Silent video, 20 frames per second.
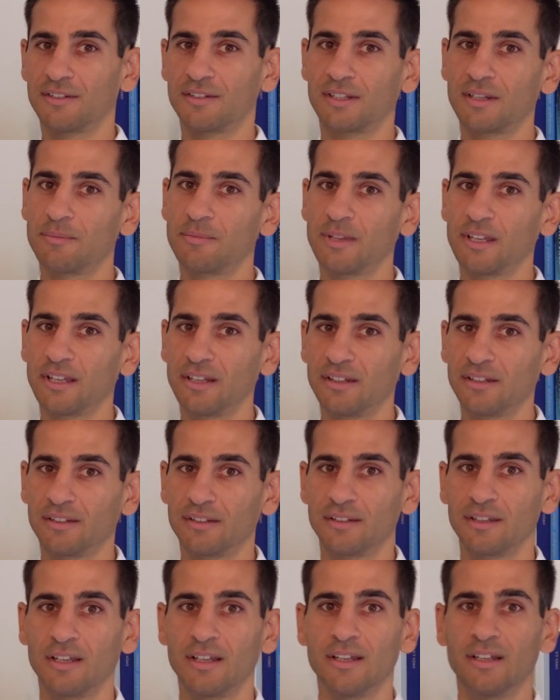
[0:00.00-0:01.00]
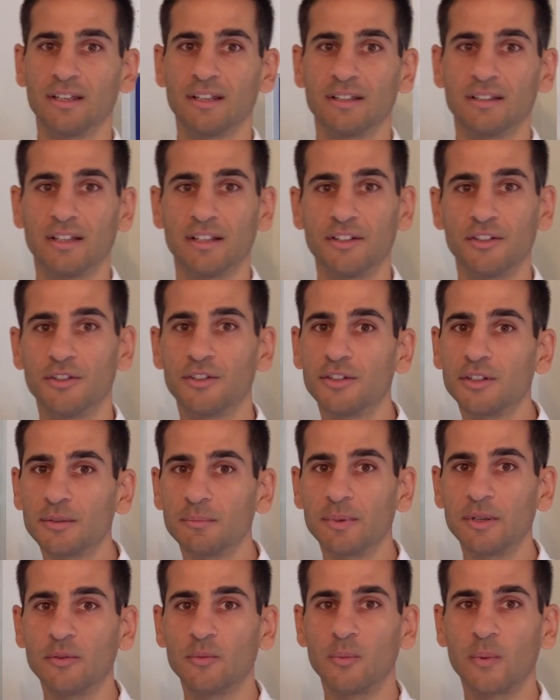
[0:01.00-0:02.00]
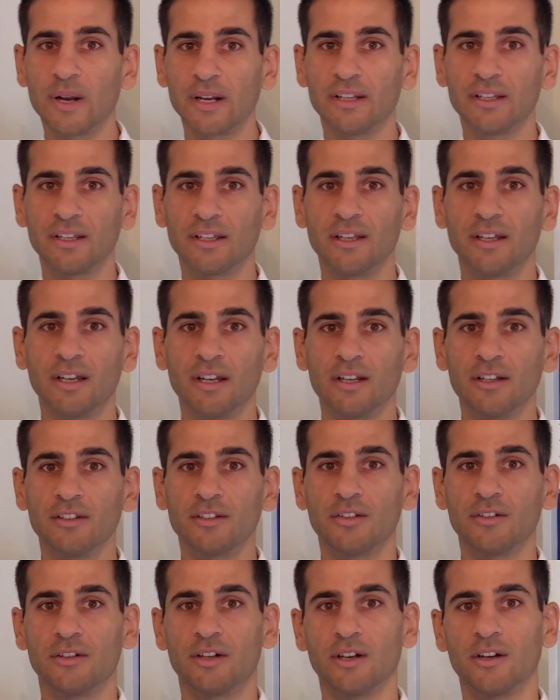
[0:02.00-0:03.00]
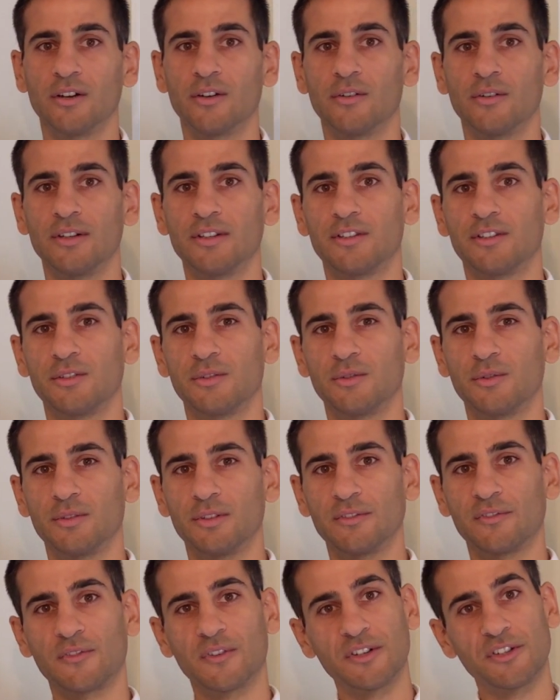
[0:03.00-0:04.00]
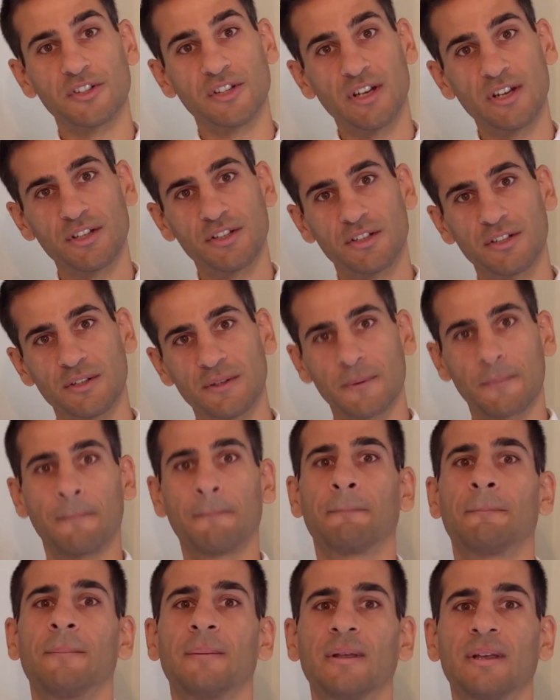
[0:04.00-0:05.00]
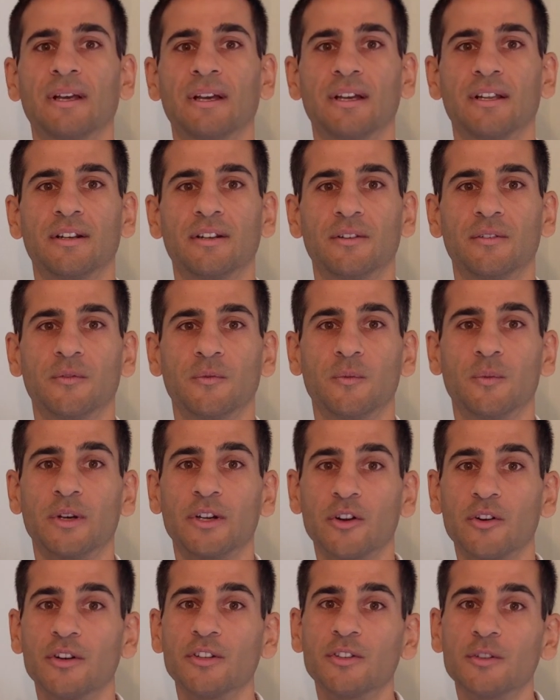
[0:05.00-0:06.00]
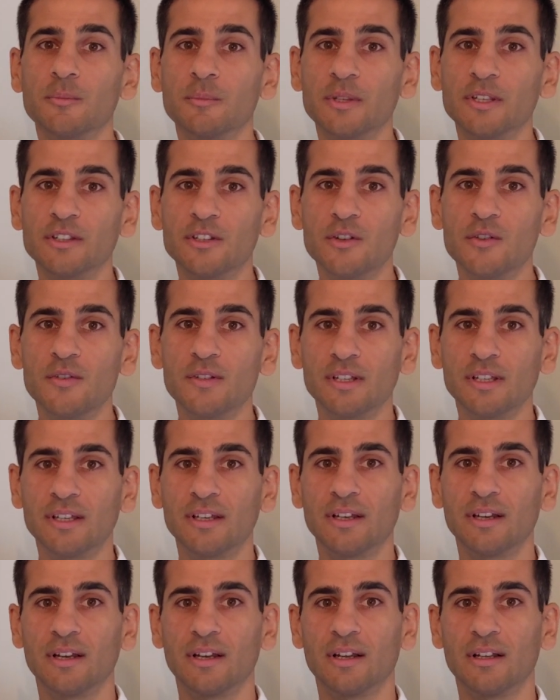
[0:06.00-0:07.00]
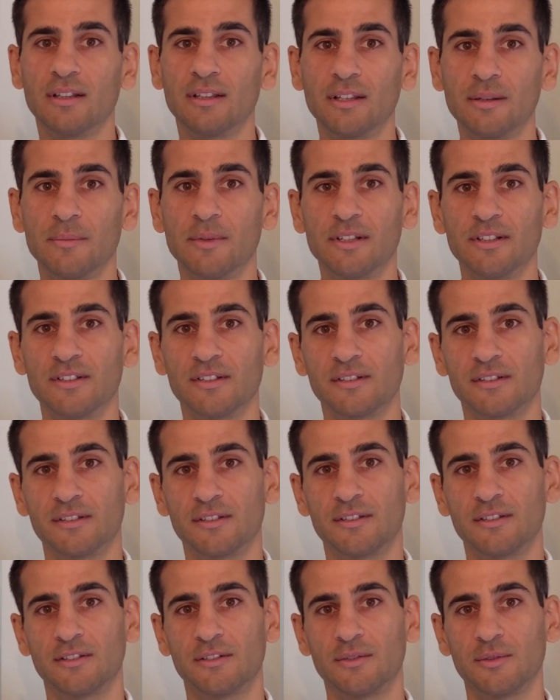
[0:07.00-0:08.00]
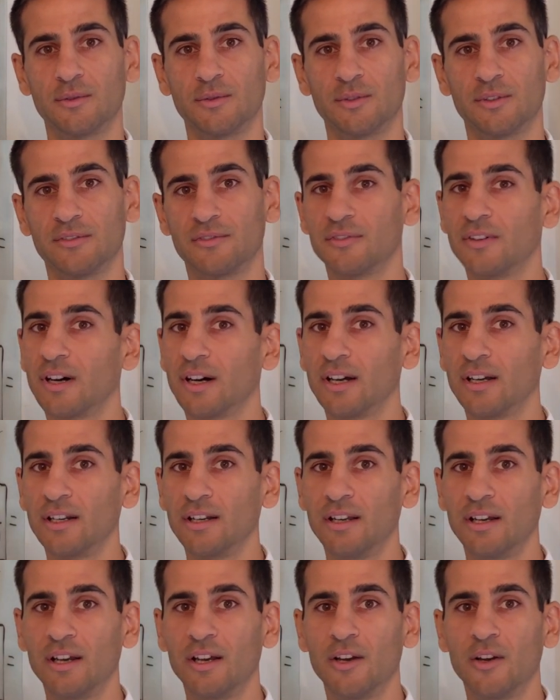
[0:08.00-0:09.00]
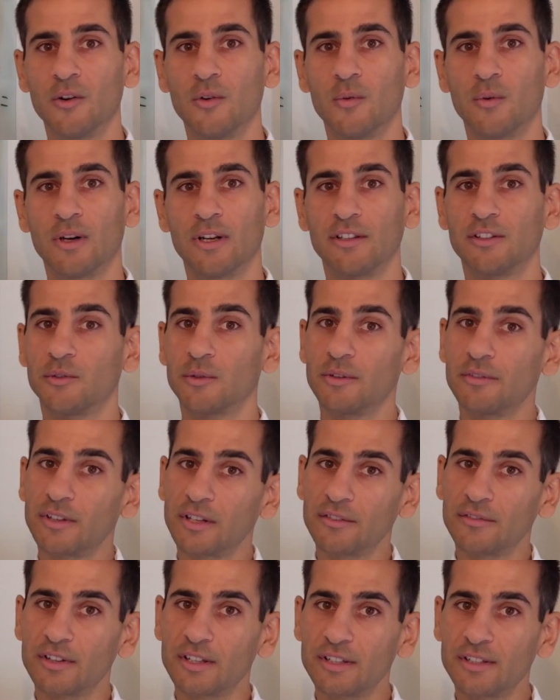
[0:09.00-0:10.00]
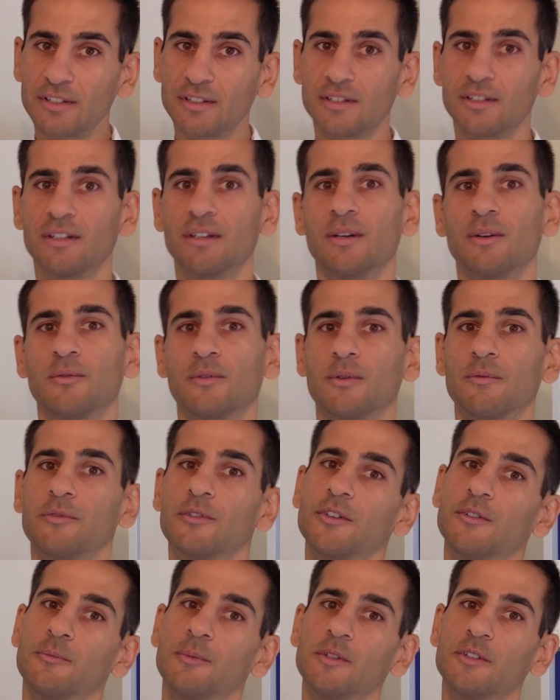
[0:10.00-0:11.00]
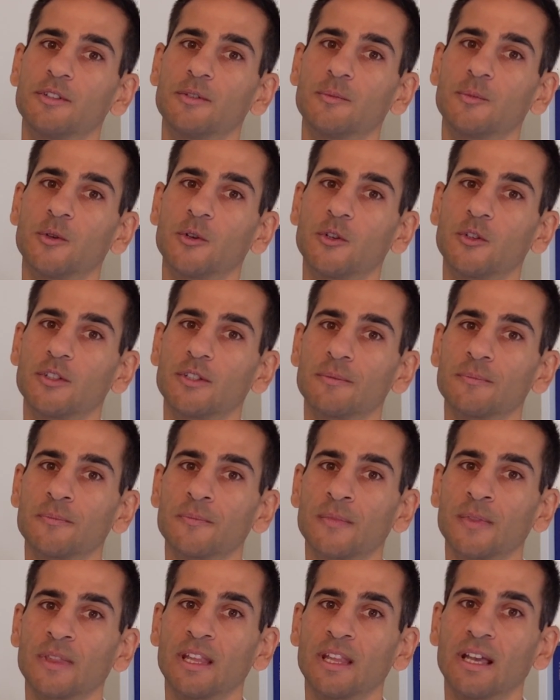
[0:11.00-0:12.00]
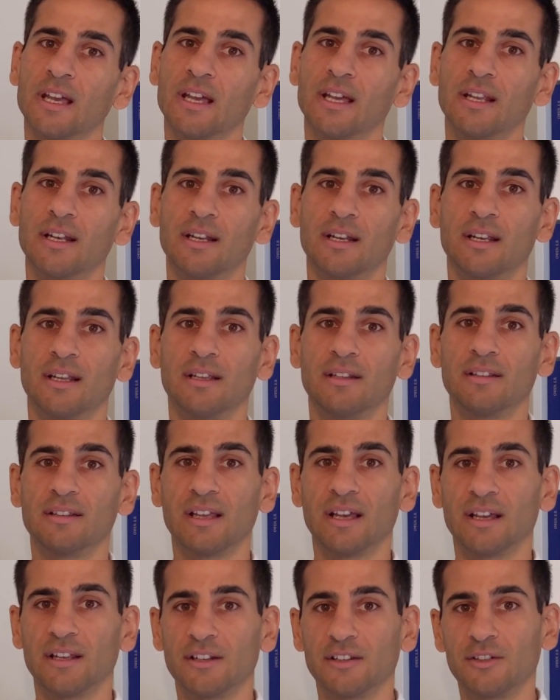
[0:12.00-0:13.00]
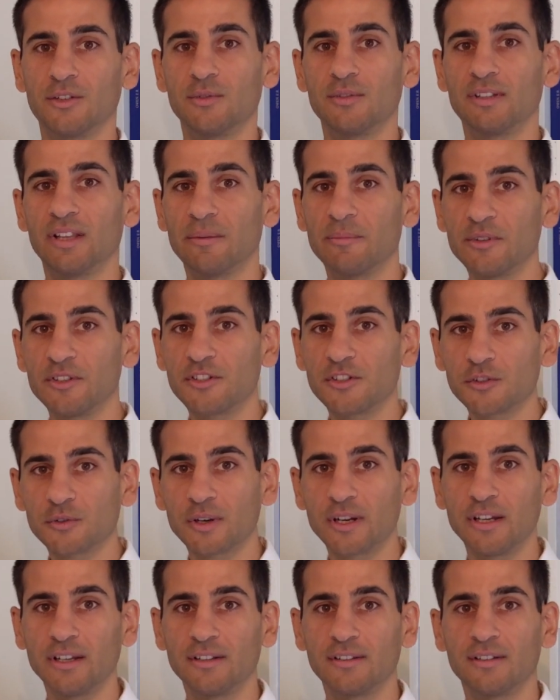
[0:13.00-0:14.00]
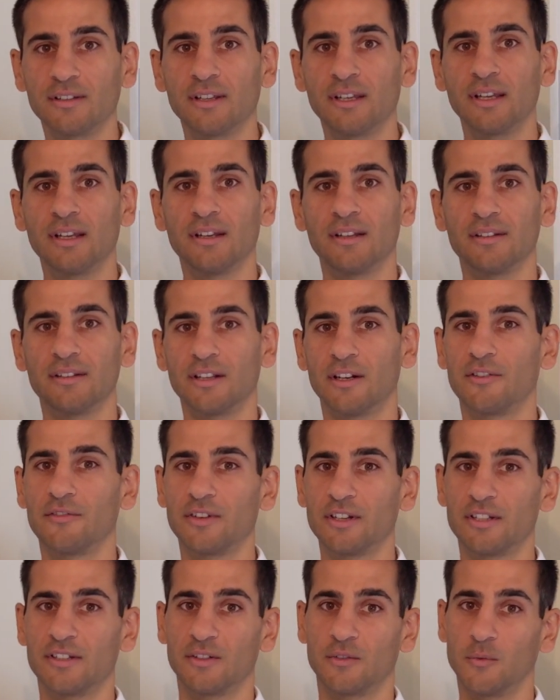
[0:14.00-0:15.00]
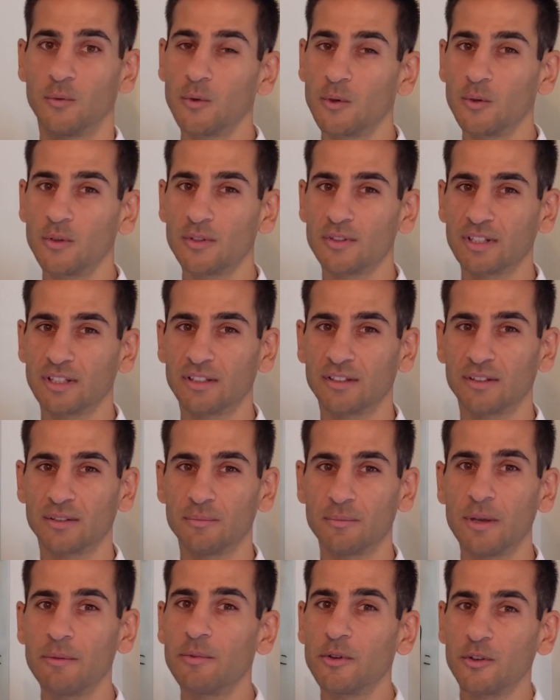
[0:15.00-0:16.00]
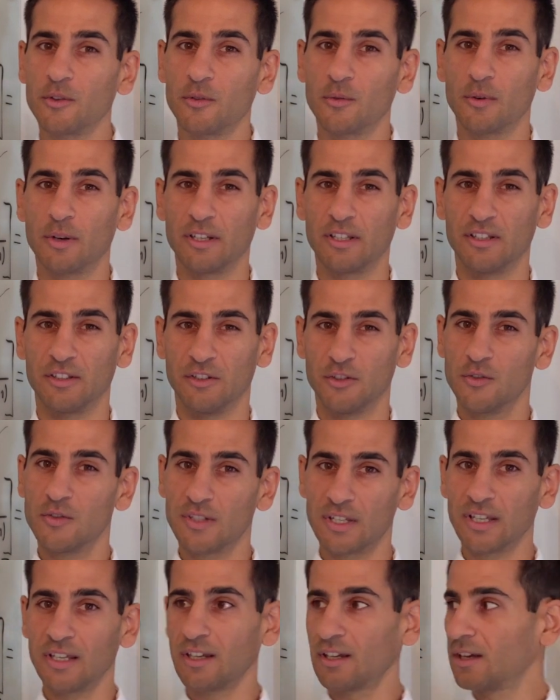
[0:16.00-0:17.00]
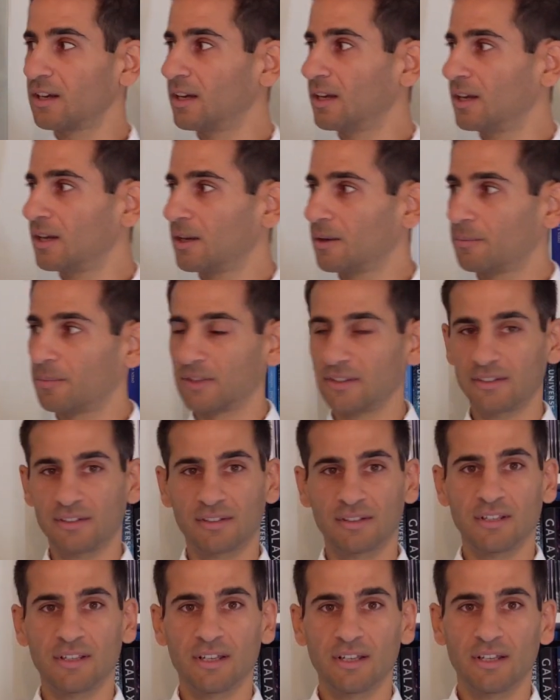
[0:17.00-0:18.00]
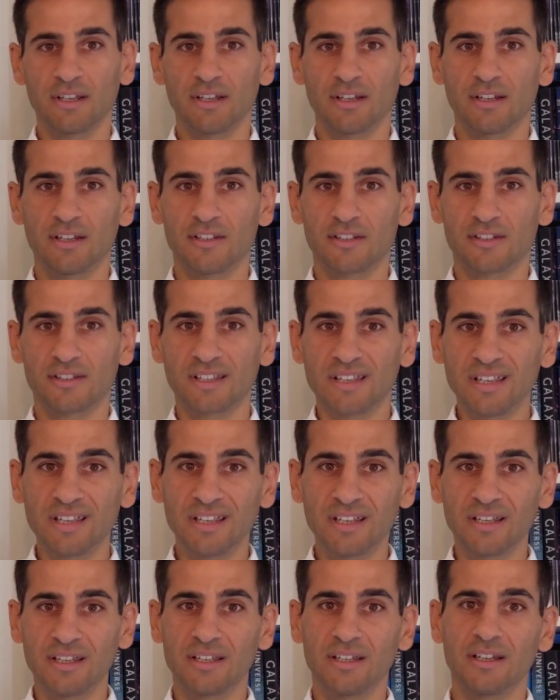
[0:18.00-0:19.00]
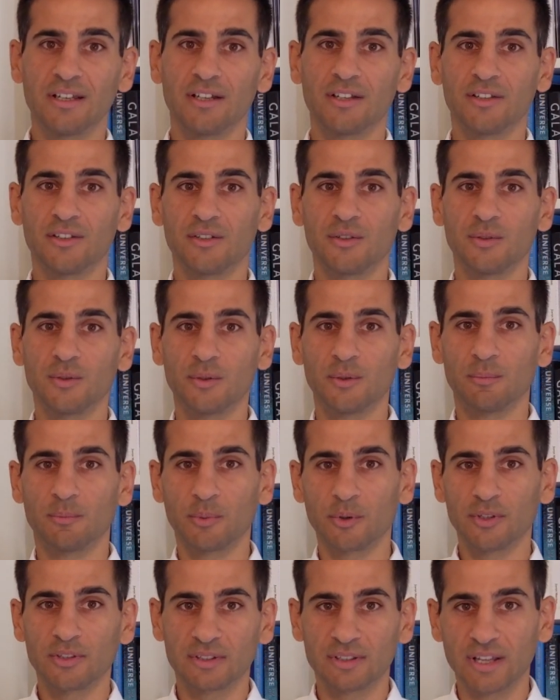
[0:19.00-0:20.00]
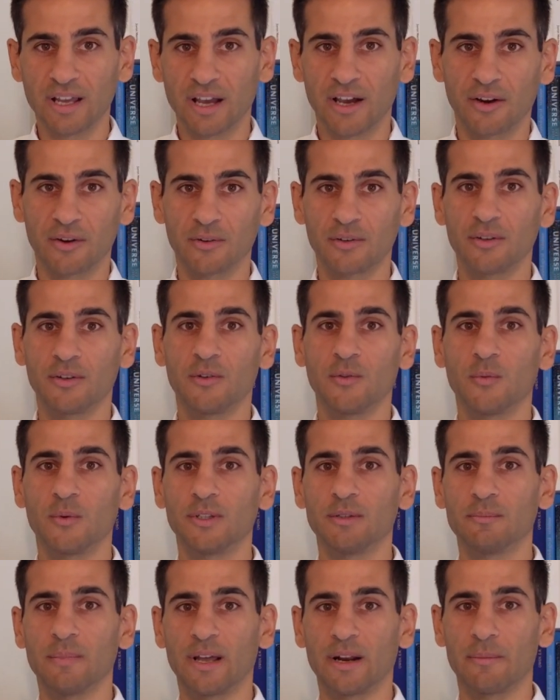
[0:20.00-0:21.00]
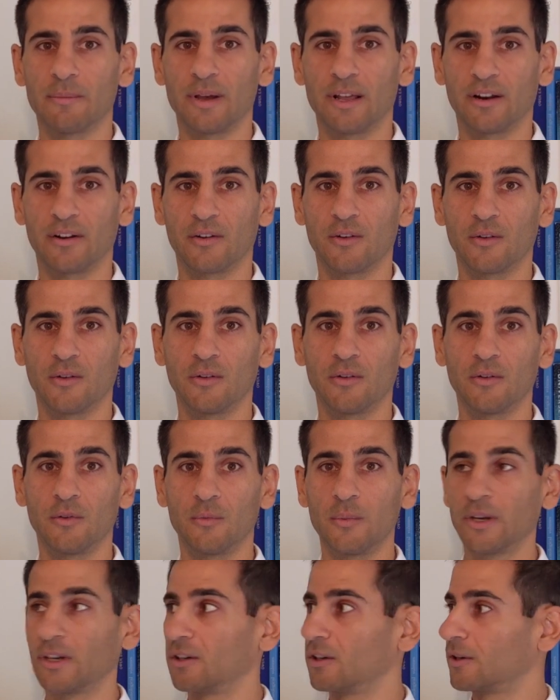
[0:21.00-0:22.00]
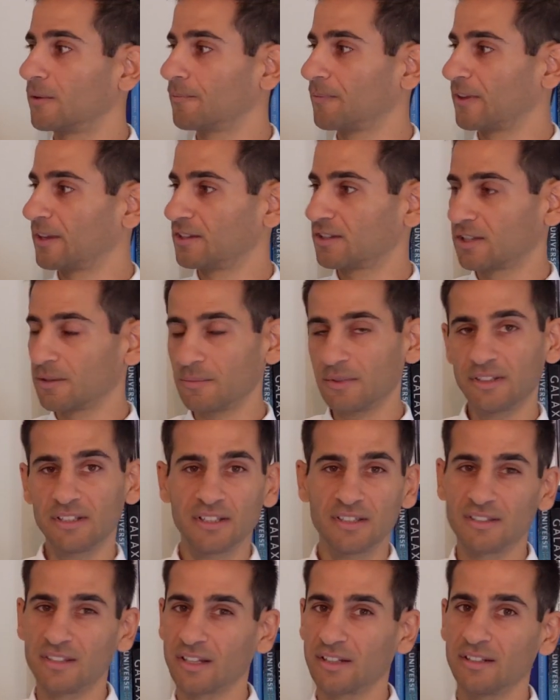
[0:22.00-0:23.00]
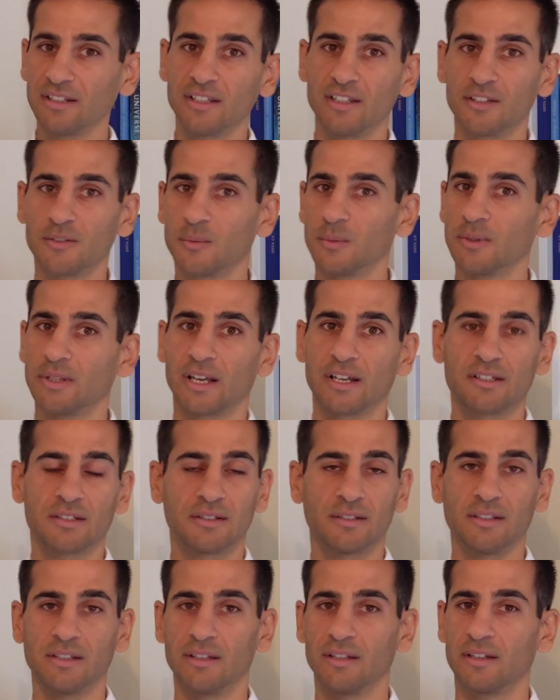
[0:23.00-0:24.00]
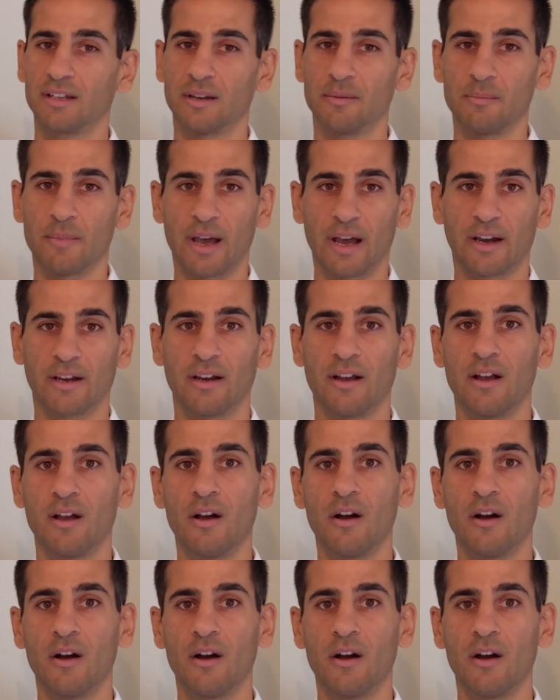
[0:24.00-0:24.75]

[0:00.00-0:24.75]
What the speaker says: skip things, then you should be ready to go into differentiation. And we're going to be using limits to define what a derivative is from first principles, and then to demonstrate derivation rules that maybe you're already using, but is key to put down with mathematical rigor. And some of these techniques will actually come back